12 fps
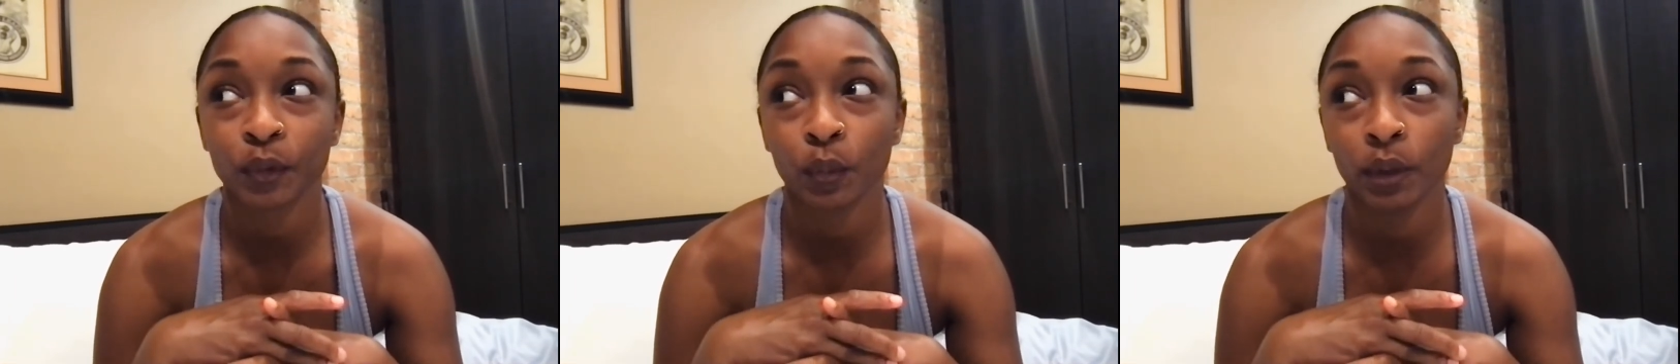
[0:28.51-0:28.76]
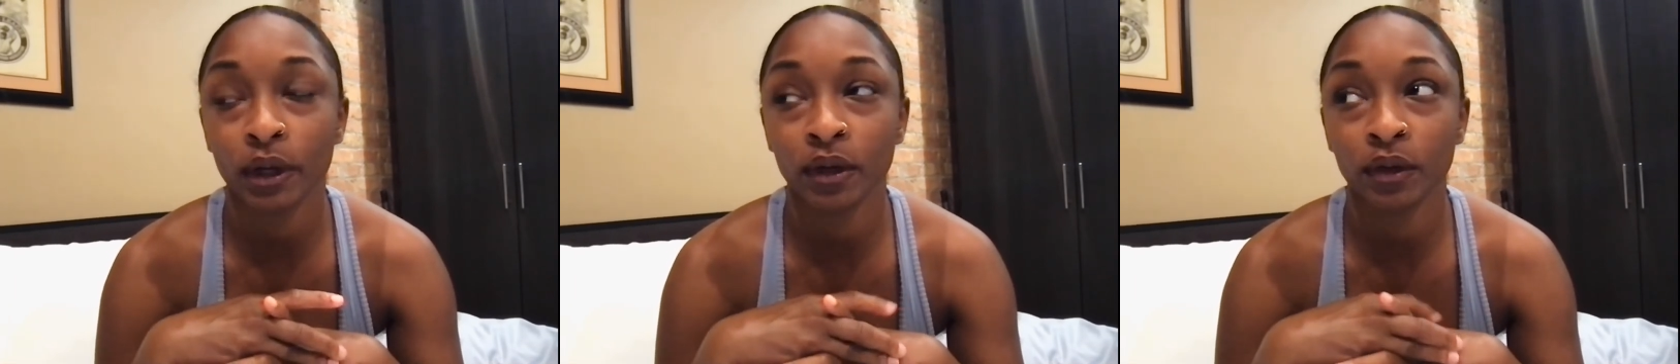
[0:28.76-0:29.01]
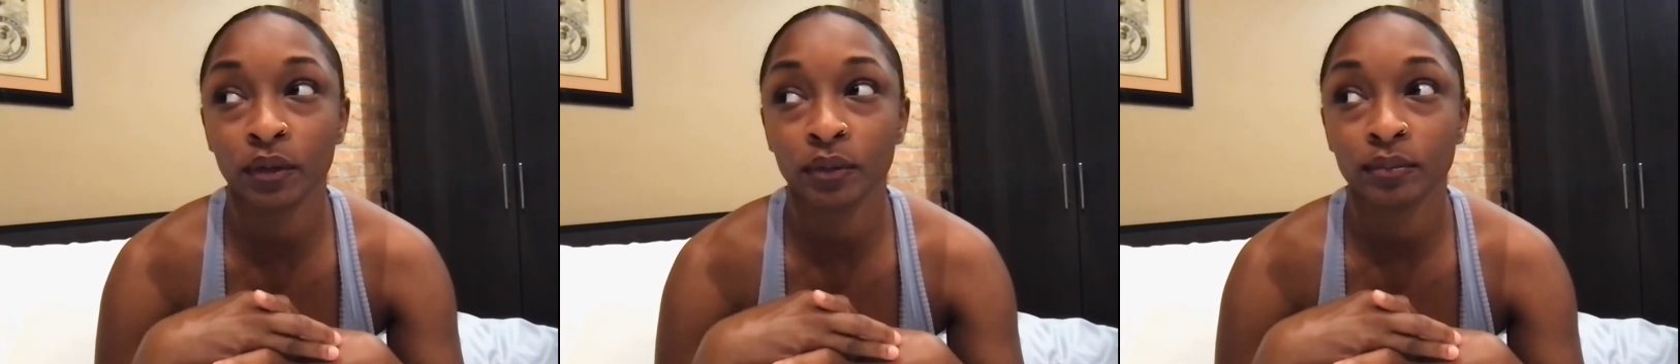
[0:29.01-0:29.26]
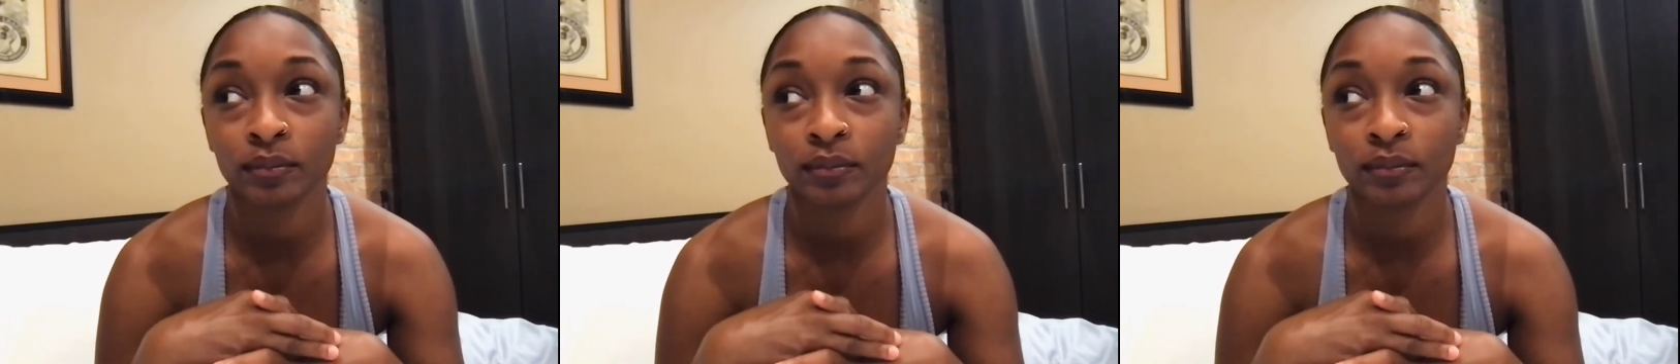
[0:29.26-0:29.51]
well,
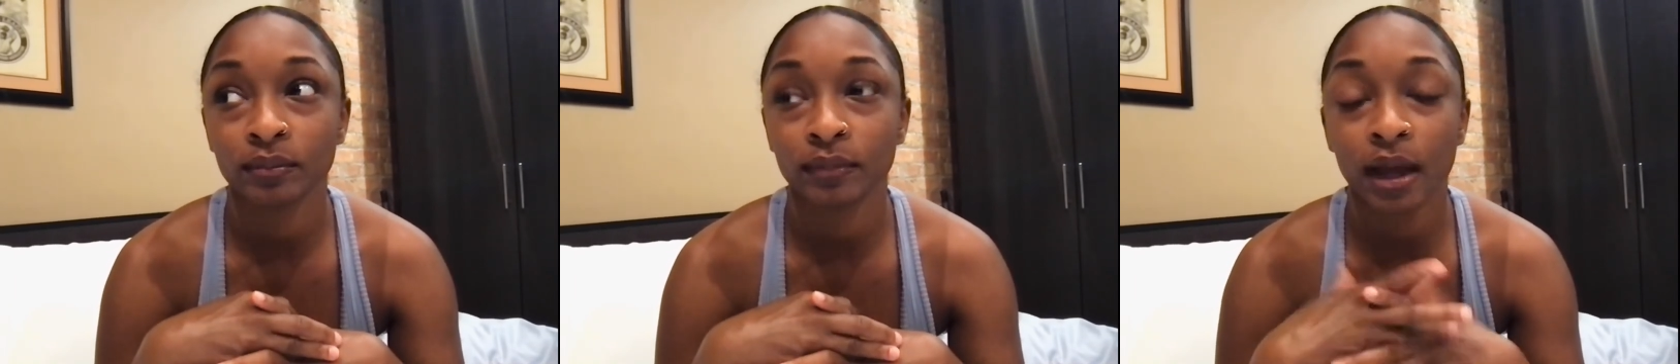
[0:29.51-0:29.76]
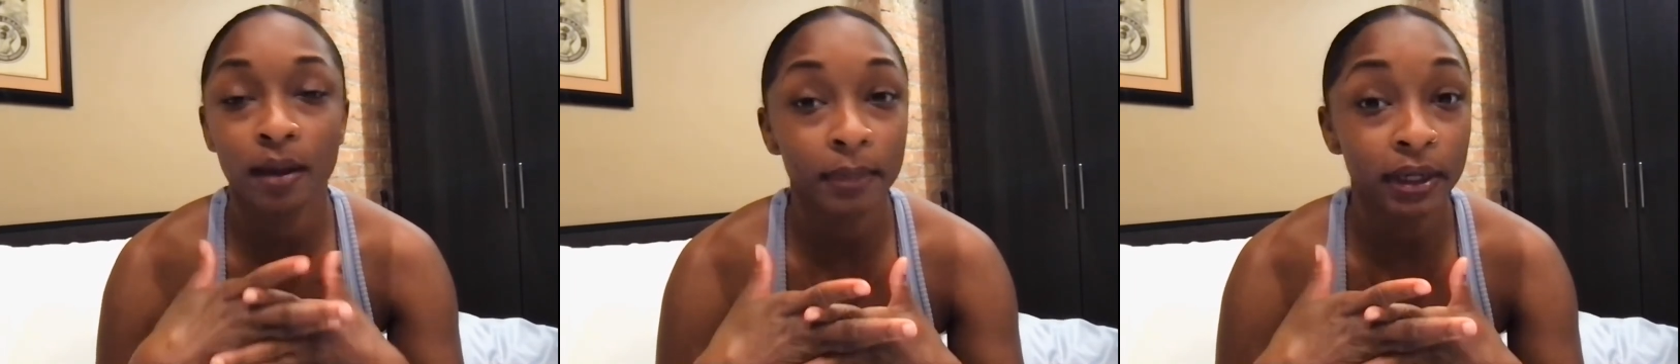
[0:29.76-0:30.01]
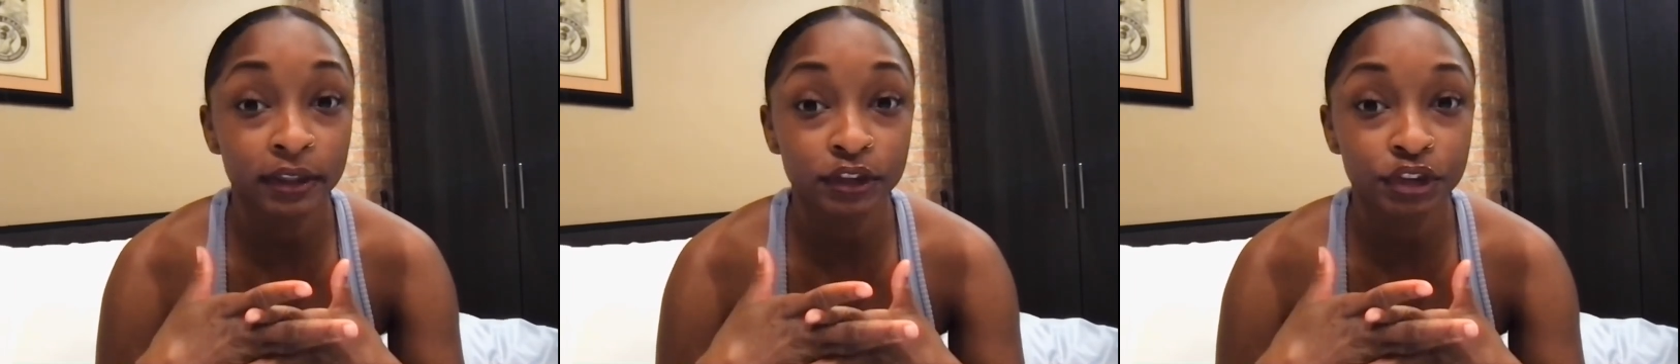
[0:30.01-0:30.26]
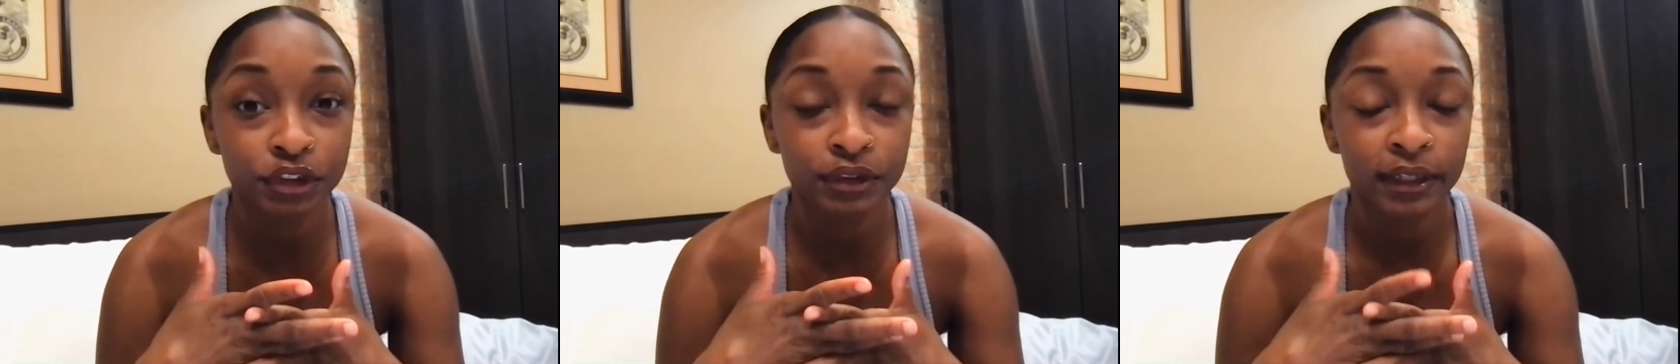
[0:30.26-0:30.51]
how
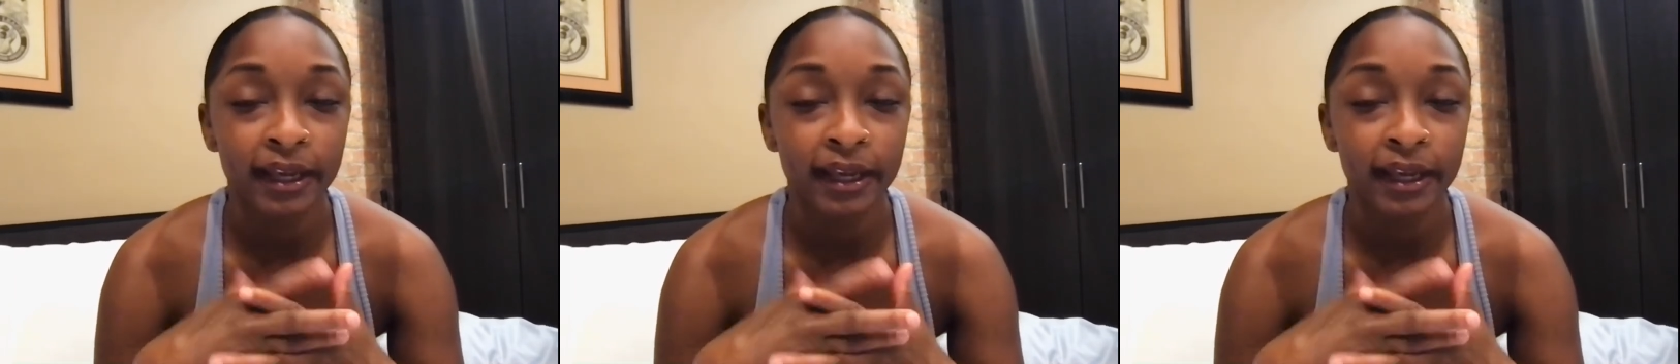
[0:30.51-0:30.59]
much?